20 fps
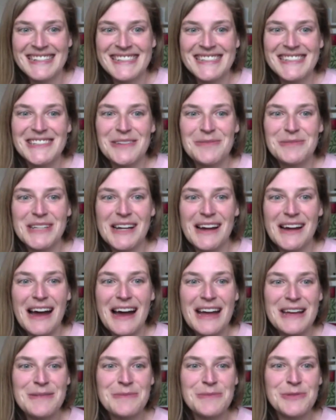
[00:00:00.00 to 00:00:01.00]

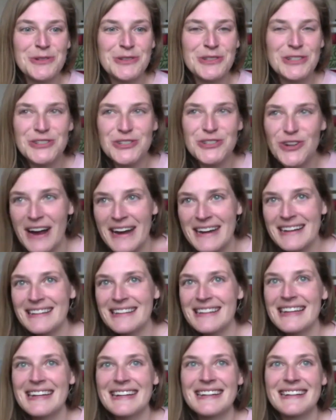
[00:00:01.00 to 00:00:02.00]
sometimes, or to try to
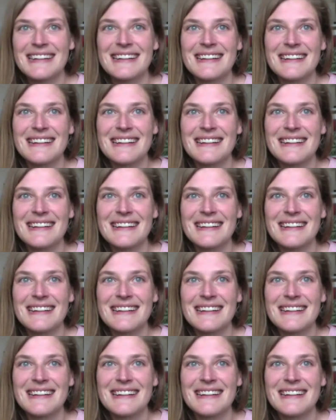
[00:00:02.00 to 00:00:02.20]
like